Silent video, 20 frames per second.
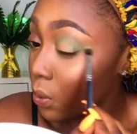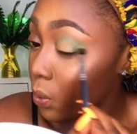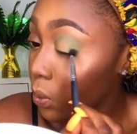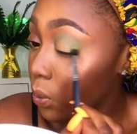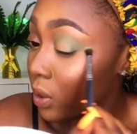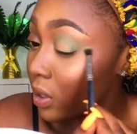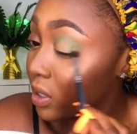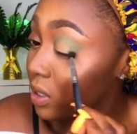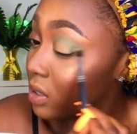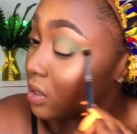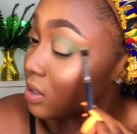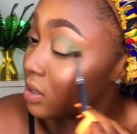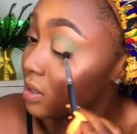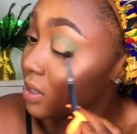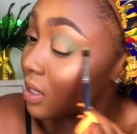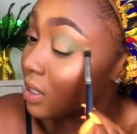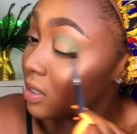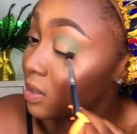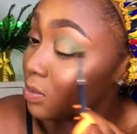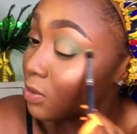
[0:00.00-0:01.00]
When it
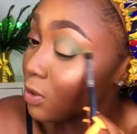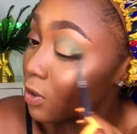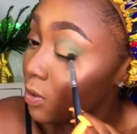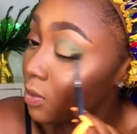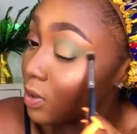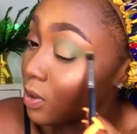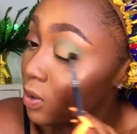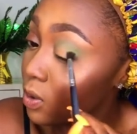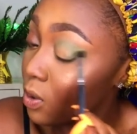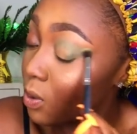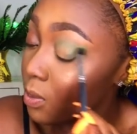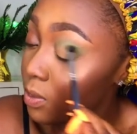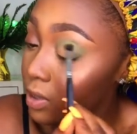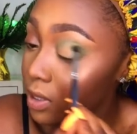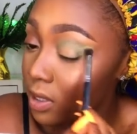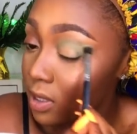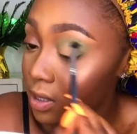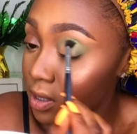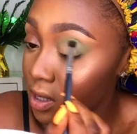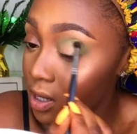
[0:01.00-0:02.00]
starts becoming
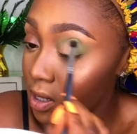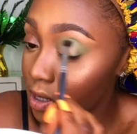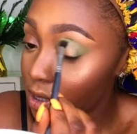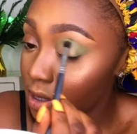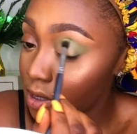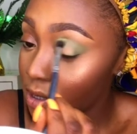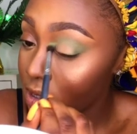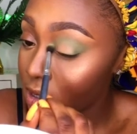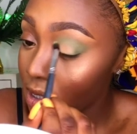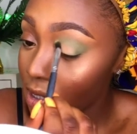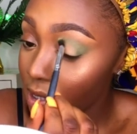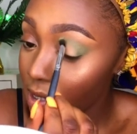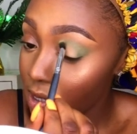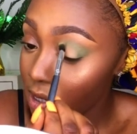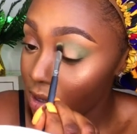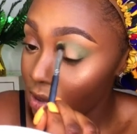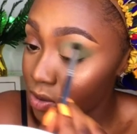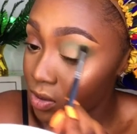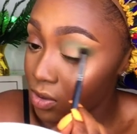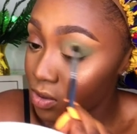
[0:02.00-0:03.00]
complicated, it's
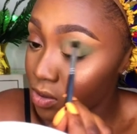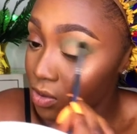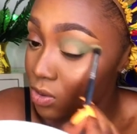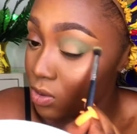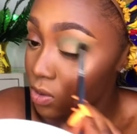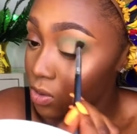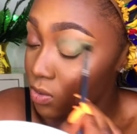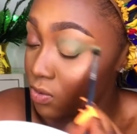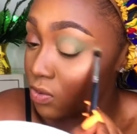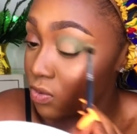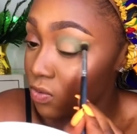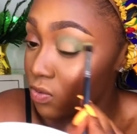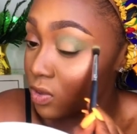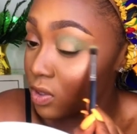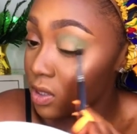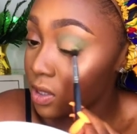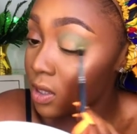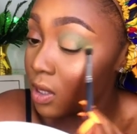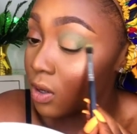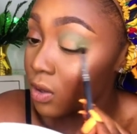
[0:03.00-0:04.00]
10,000,
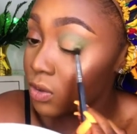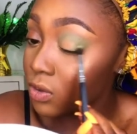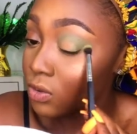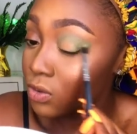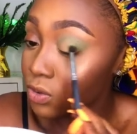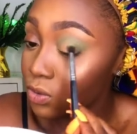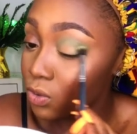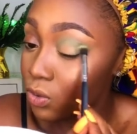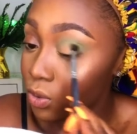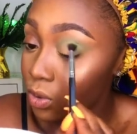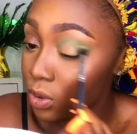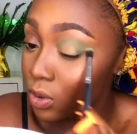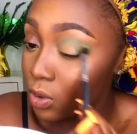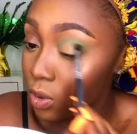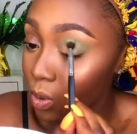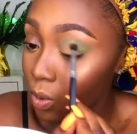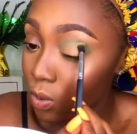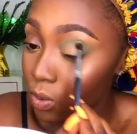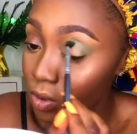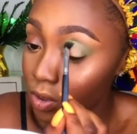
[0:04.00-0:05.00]
15,000 going
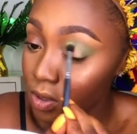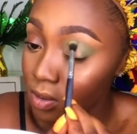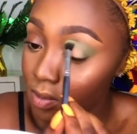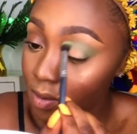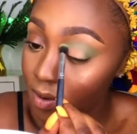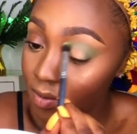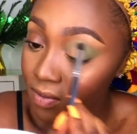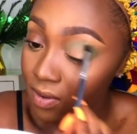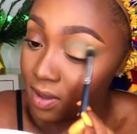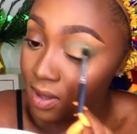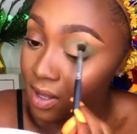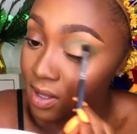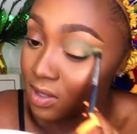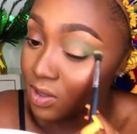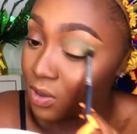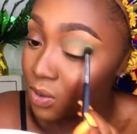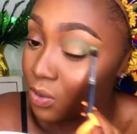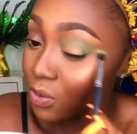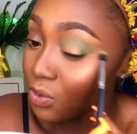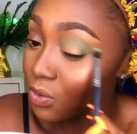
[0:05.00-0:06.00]
upwards. My father
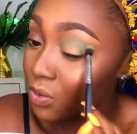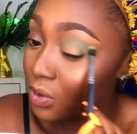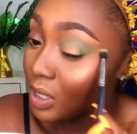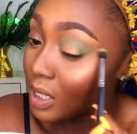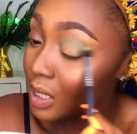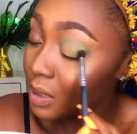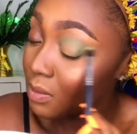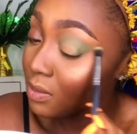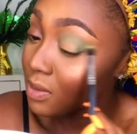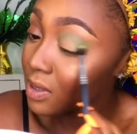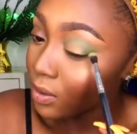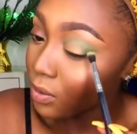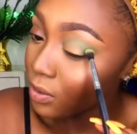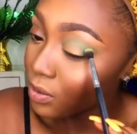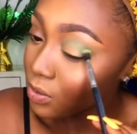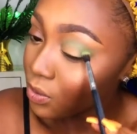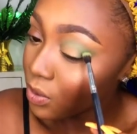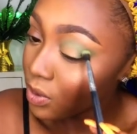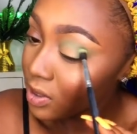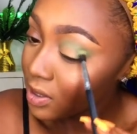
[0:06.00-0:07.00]
screamed. There was
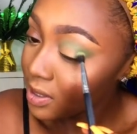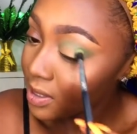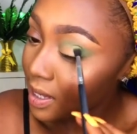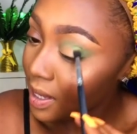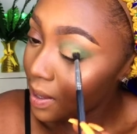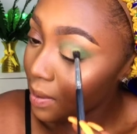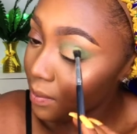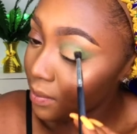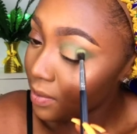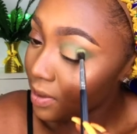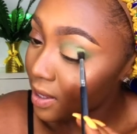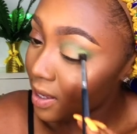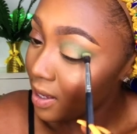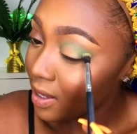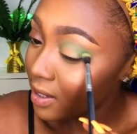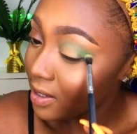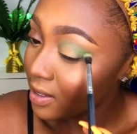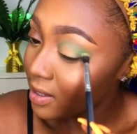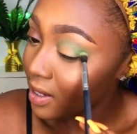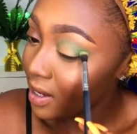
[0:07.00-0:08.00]
one time
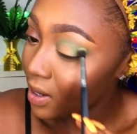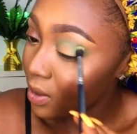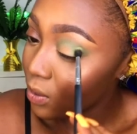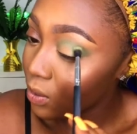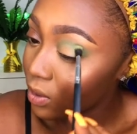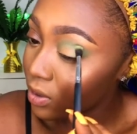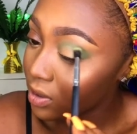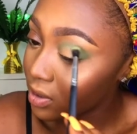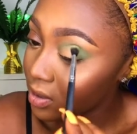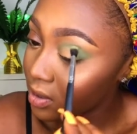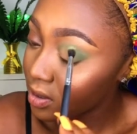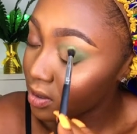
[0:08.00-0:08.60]
that I was